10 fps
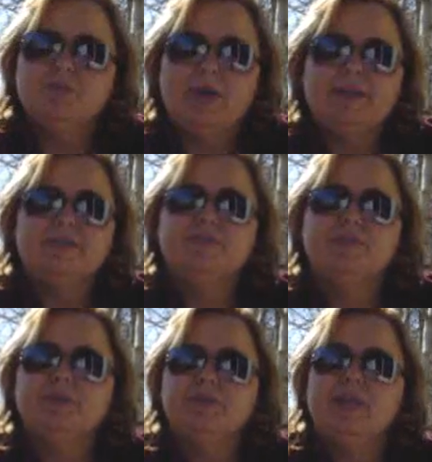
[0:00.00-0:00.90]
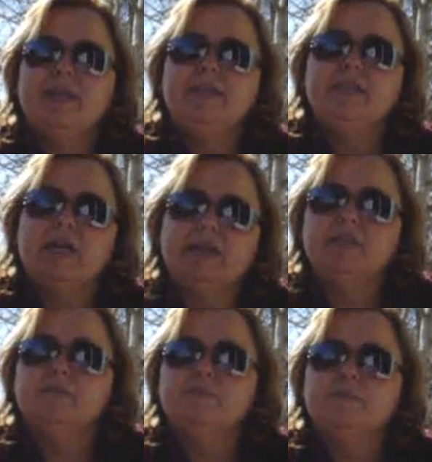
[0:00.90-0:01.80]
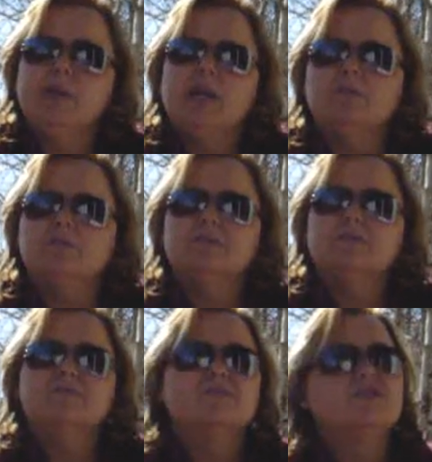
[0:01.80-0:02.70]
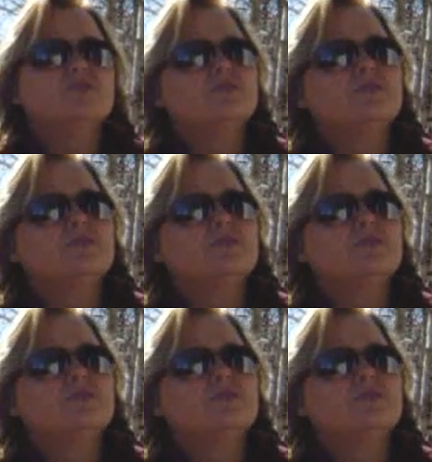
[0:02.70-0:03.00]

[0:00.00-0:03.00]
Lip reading: do weigh 289 pounds, which